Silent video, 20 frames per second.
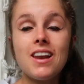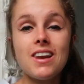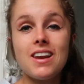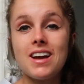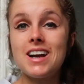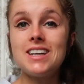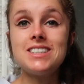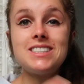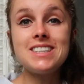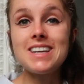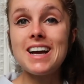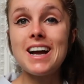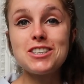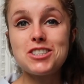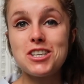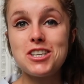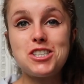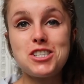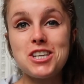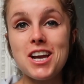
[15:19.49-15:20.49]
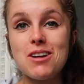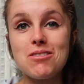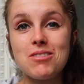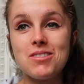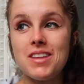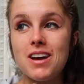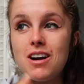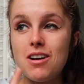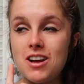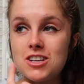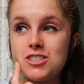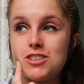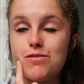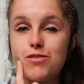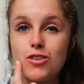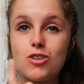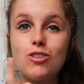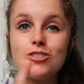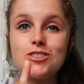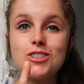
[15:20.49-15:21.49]
Like, I didn't actually share on that, I actually
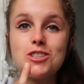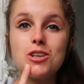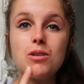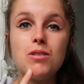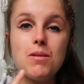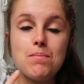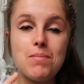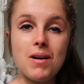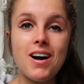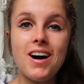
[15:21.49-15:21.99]
forgot to do it,